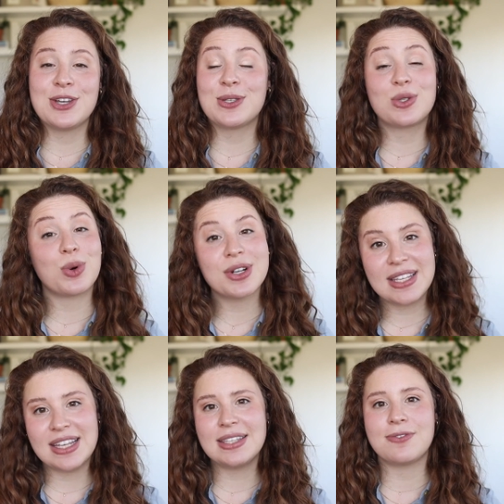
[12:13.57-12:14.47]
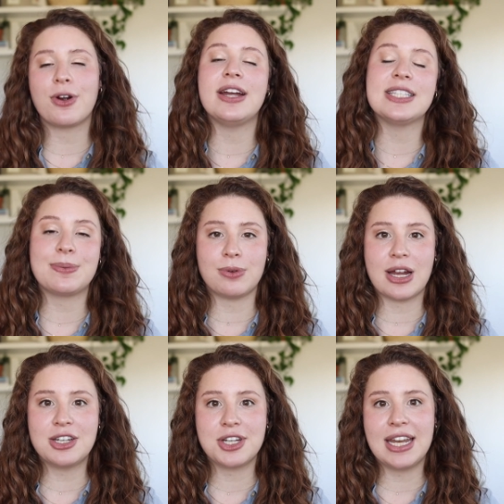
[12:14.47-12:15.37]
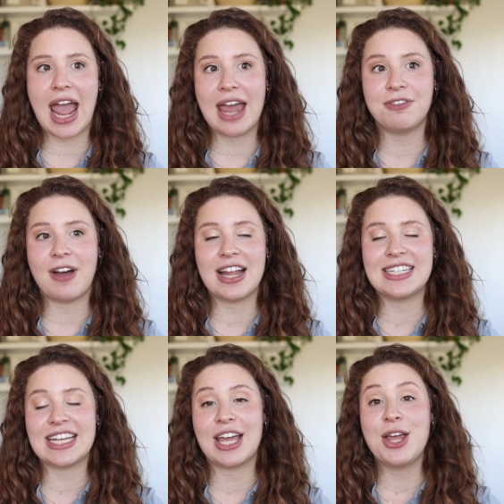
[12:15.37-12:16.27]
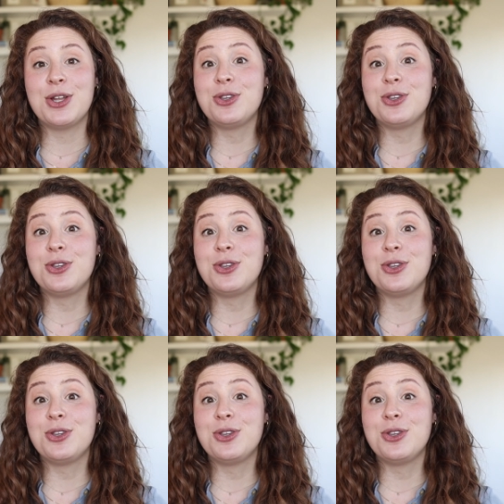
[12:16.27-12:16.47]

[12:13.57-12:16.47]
sources for inspiration and finding